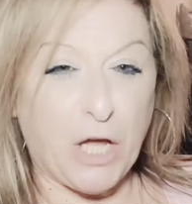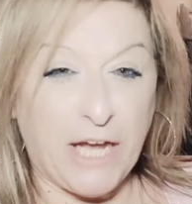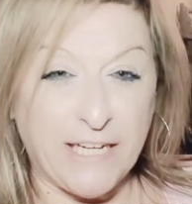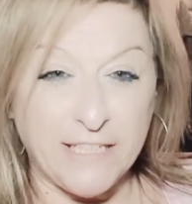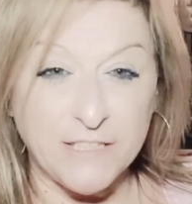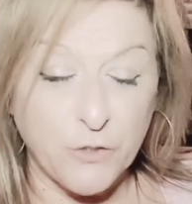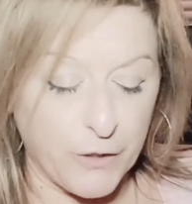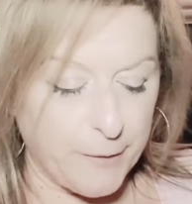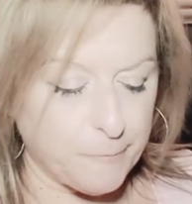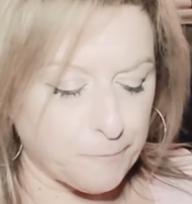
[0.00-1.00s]
guidance,
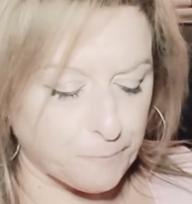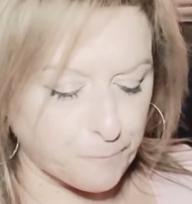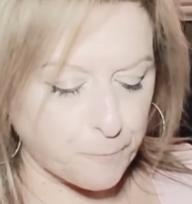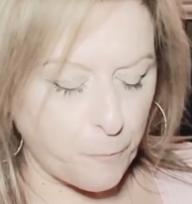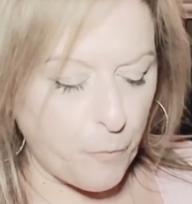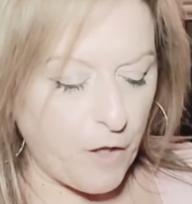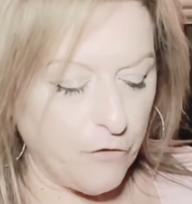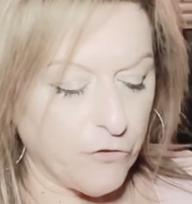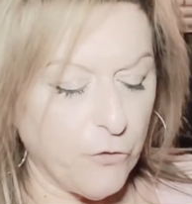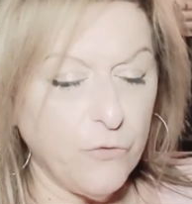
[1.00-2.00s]
okay?
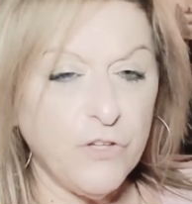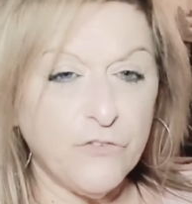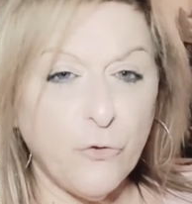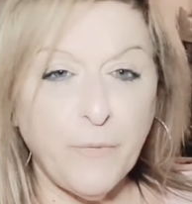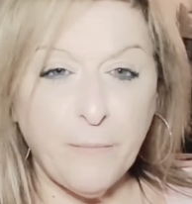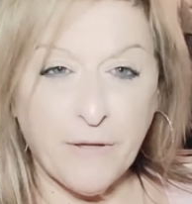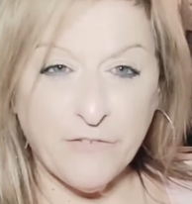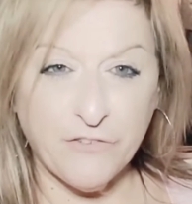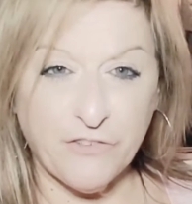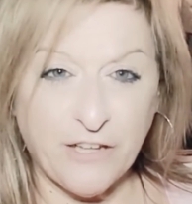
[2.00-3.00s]
So the soulmate
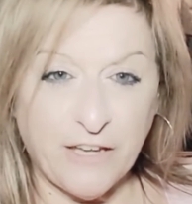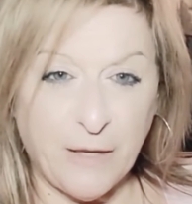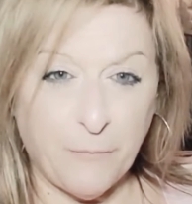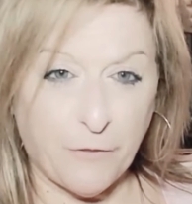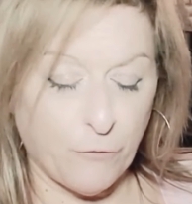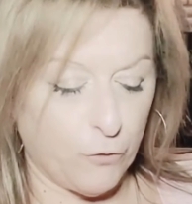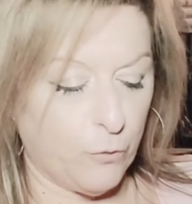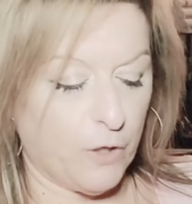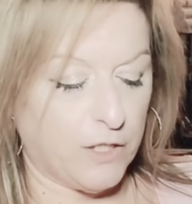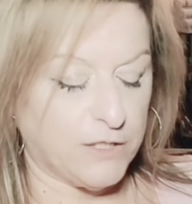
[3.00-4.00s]
message that came through
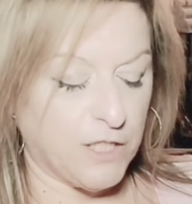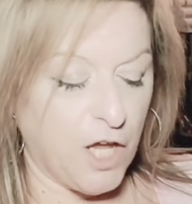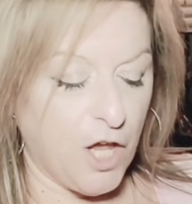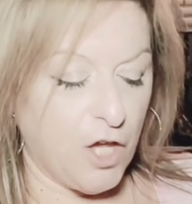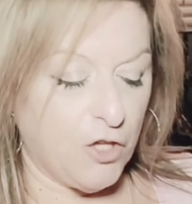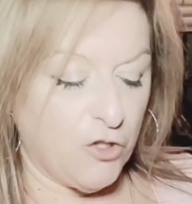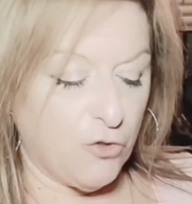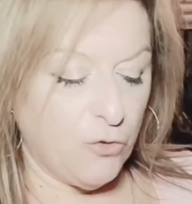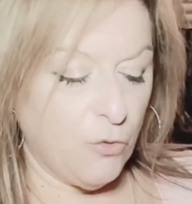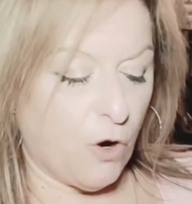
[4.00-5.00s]
was,
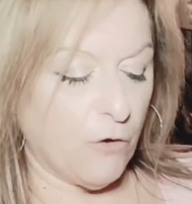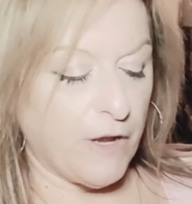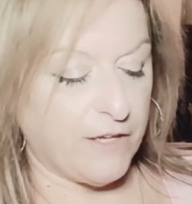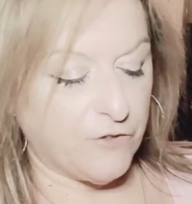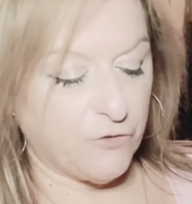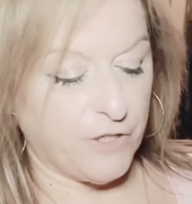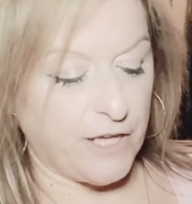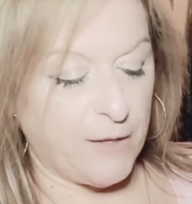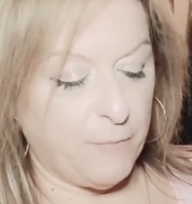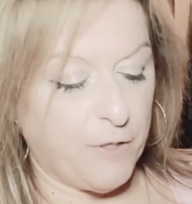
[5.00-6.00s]
you are entering
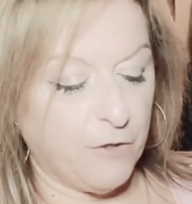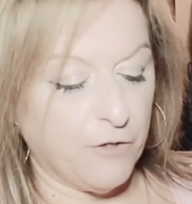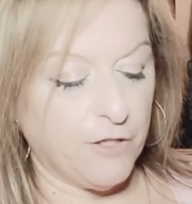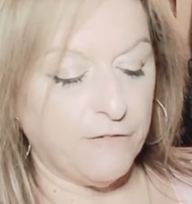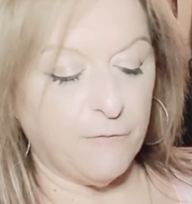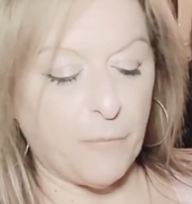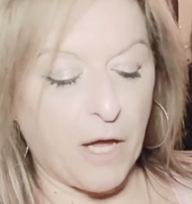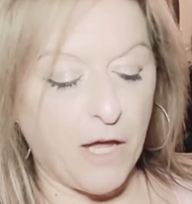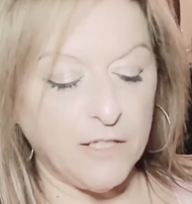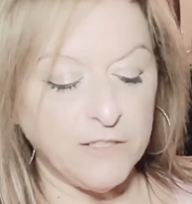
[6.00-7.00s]
a period of
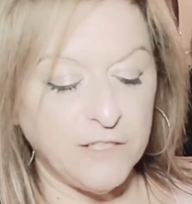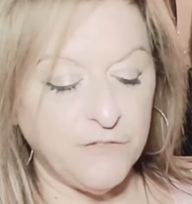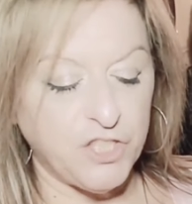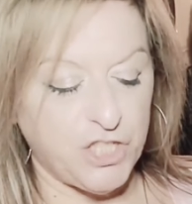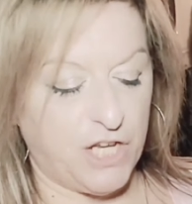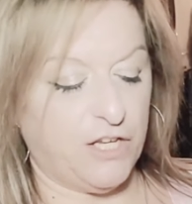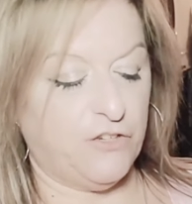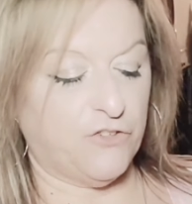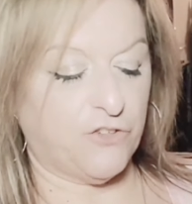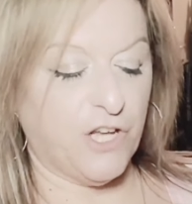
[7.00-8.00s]
positive
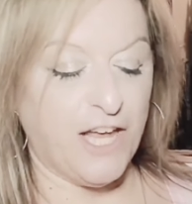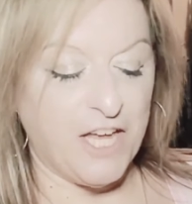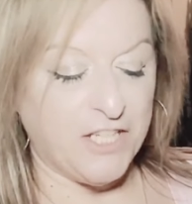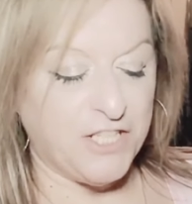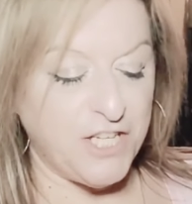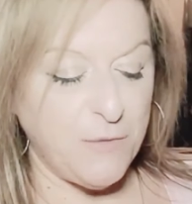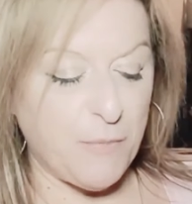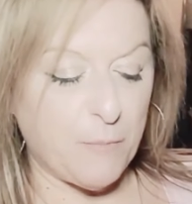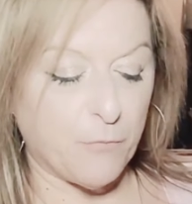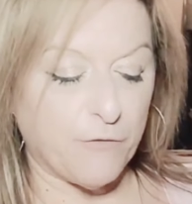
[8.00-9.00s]
change, deep
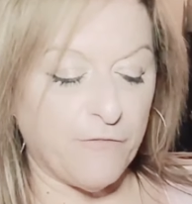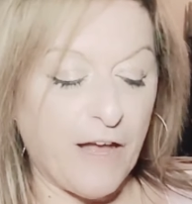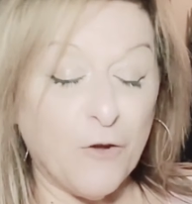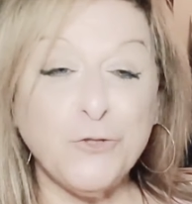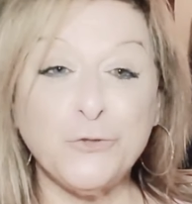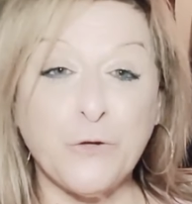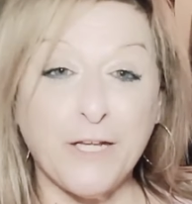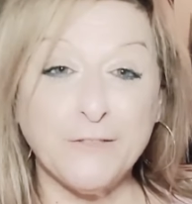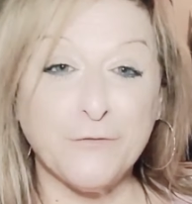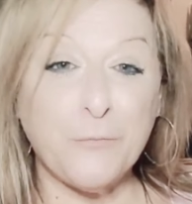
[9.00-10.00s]
and profound
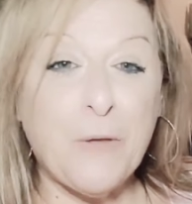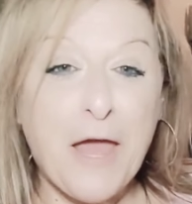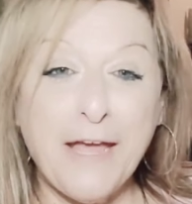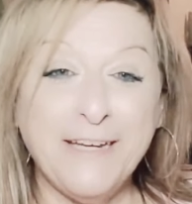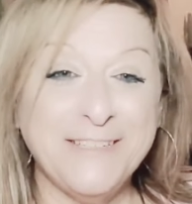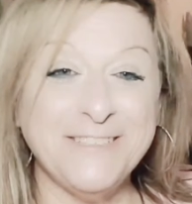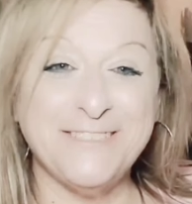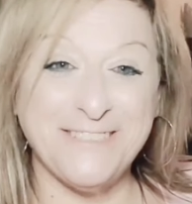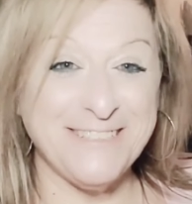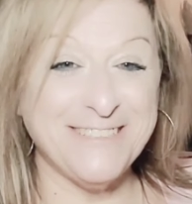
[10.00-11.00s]

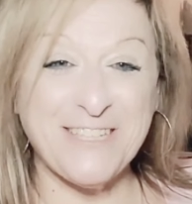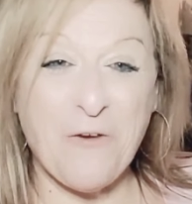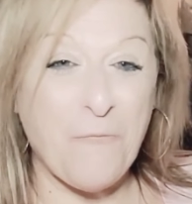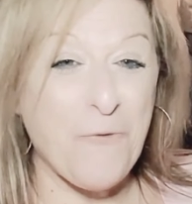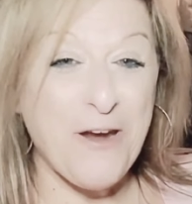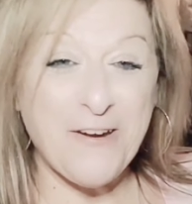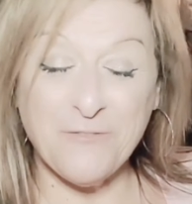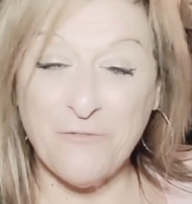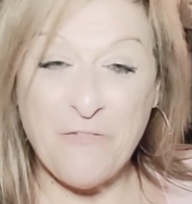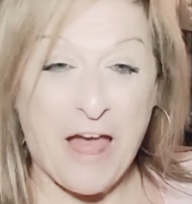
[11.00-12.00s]
transformations.
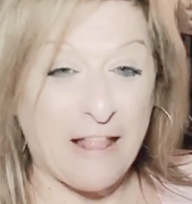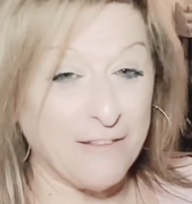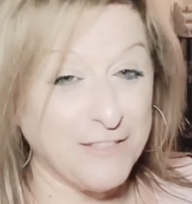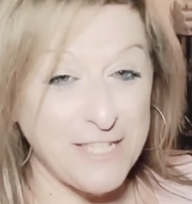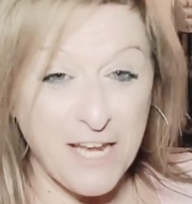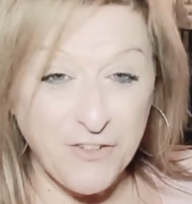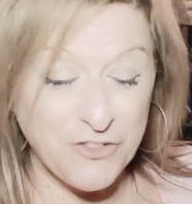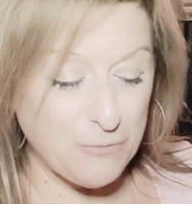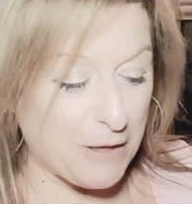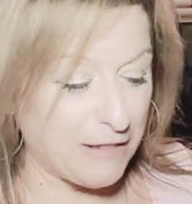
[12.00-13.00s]

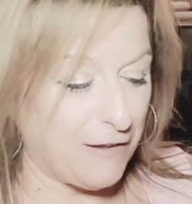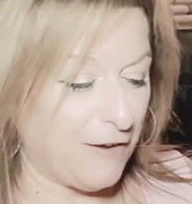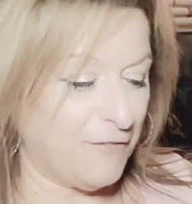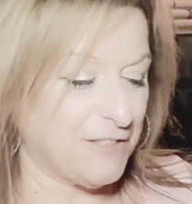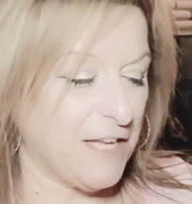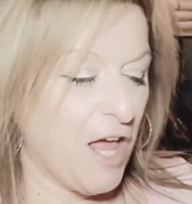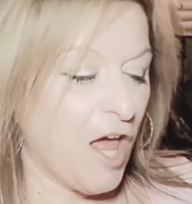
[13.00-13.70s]
Validation, my loves.